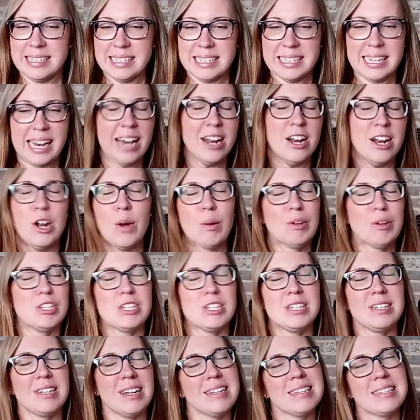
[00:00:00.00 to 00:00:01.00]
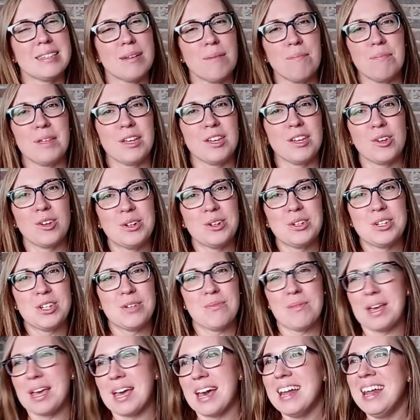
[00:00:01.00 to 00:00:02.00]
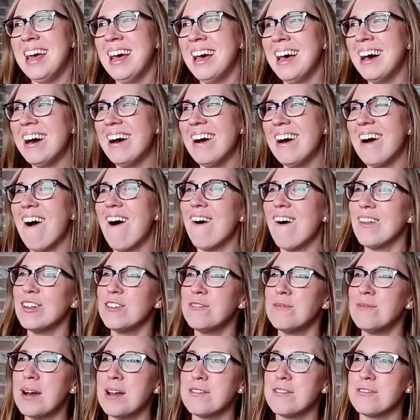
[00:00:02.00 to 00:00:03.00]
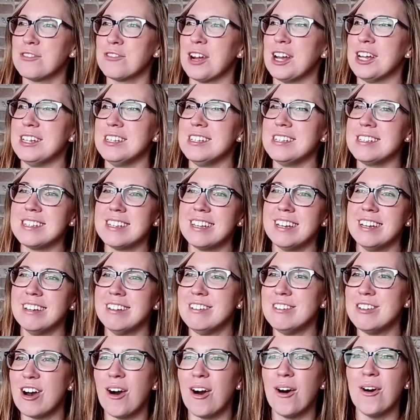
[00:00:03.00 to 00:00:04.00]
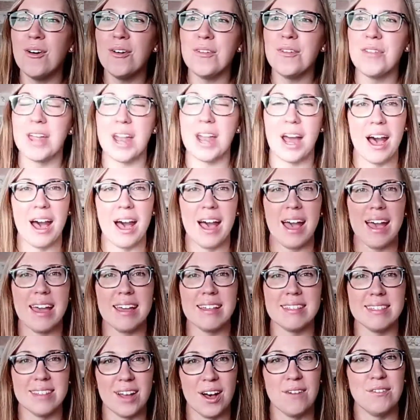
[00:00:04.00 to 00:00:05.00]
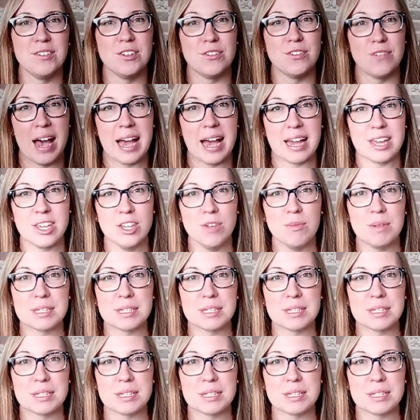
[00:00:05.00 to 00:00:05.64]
I don't know, it just does something good to me. And all of my friends know that I love to vacuum.